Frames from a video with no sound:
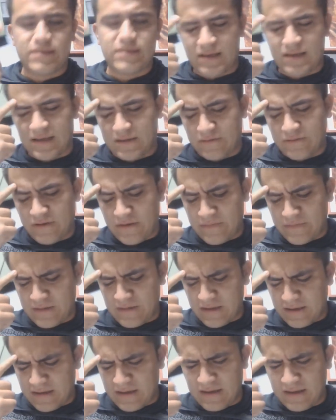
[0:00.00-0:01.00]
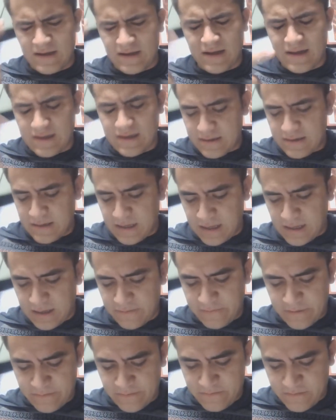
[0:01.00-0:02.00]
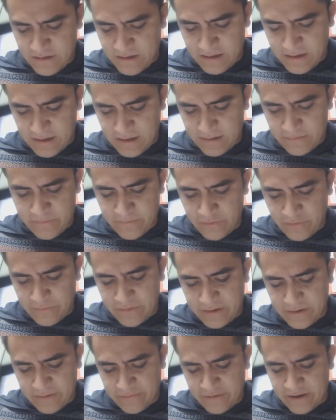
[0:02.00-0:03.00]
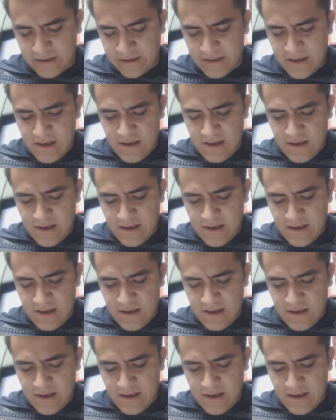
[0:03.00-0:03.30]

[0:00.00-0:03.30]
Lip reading: That's what I'm thinking. I went with it. I'm hoping I'm right.